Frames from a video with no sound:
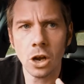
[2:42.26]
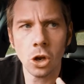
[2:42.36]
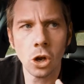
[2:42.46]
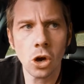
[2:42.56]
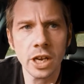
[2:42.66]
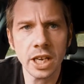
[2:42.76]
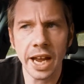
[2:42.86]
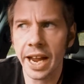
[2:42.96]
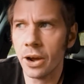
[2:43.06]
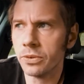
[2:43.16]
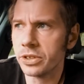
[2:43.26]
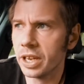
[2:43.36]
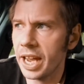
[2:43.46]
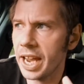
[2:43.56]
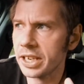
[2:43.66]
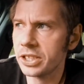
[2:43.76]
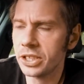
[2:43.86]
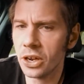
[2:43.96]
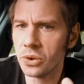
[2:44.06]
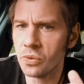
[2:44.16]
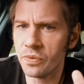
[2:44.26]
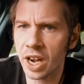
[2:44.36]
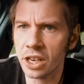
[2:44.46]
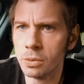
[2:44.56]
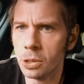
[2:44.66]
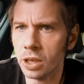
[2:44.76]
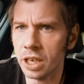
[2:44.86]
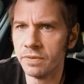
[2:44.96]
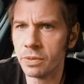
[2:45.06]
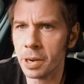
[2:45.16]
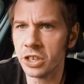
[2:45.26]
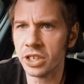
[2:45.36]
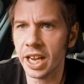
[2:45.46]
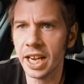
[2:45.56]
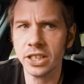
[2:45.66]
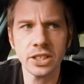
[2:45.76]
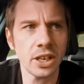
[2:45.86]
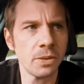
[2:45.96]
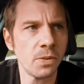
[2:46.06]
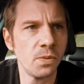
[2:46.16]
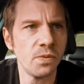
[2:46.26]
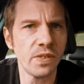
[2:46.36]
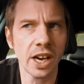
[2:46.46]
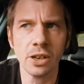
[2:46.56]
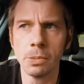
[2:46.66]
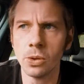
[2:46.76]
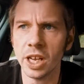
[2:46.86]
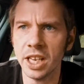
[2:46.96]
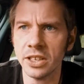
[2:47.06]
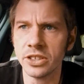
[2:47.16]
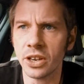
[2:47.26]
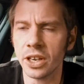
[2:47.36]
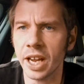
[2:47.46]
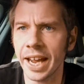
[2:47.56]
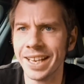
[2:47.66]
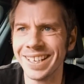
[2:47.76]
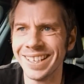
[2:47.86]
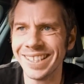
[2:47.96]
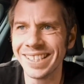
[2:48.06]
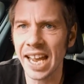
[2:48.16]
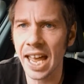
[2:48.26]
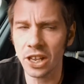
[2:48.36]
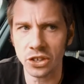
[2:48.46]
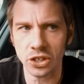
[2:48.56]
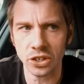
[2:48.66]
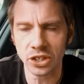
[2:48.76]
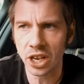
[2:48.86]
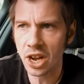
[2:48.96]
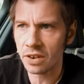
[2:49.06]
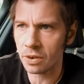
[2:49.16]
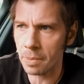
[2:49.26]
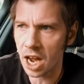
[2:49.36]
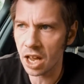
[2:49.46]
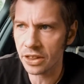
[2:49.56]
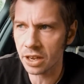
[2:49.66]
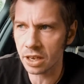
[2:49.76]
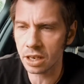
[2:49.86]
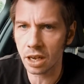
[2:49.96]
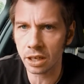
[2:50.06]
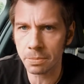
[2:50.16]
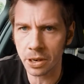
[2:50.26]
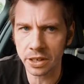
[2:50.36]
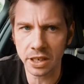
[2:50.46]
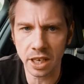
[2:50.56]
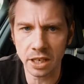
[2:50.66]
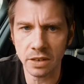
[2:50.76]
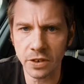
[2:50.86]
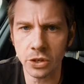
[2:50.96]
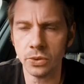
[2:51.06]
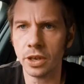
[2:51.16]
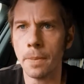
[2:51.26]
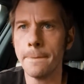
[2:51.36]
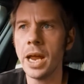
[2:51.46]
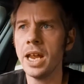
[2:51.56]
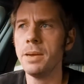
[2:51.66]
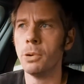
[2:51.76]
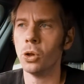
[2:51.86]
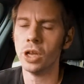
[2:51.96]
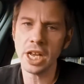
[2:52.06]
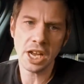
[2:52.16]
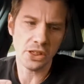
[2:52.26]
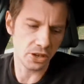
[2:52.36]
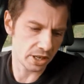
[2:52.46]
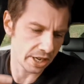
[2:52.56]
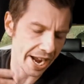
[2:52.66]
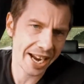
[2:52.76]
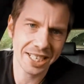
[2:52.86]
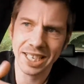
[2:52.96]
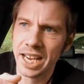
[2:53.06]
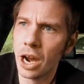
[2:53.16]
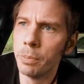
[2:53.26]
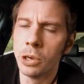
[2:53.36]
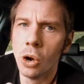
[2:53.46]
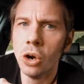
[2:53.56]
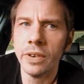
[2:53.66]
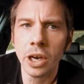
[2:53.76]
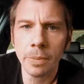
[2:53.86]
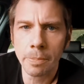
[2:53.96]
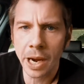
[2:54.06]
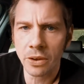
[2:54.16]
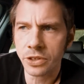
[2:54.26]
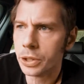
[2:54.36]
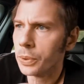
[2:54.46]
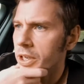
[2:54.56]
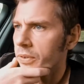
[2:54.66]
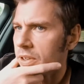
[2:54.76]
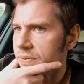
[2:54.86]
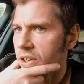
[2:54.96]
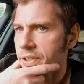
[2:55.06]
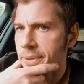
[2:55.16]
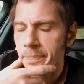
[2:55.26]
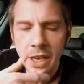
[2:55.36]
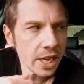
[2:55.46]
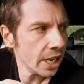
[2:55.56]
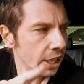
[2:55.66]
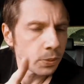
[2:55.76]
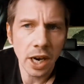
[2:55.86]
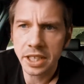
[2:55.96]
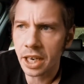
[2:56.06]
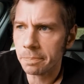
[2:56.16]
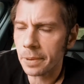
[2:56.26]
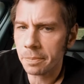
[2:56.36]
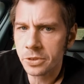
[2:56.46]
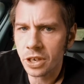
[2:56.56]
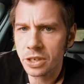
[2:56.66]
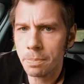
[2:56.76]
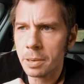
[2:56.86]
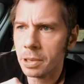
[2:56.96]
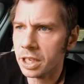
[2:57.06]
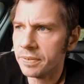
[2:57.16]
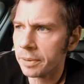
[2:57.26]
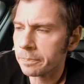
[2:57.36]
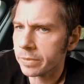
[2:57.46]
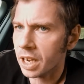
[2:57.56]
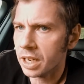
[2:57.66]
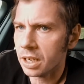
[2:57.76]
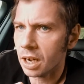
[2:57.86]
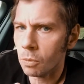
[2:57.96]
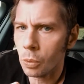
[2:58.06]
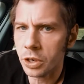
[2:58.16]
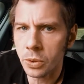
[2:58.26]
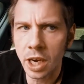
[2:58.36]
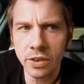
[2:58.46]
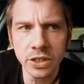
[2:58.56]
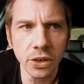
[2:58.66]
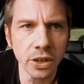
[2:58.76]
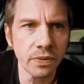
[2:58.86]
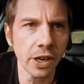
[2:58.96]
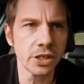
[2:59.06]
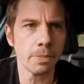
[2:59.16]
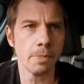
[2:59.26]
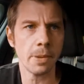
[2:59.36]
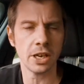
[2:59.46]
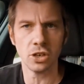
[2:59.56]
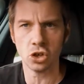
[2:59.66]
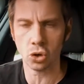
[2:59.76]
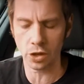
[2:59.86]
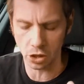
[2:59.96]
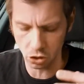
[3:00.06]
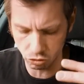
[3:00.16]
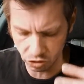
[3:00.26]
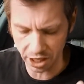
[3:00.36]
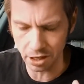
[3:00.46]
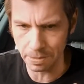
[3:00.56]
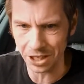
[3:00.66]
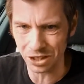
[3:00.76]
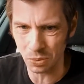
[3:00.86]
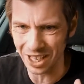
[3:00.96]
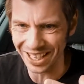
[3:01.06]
locking out external valuable information, external valuable insight and intelligence from other like-minded individuals and people that can actually help you overcome the battles that you are currently fighting. It's why actually I'm such a big believer in what we do here inside of the fellowship, and making sure that on a regular basis we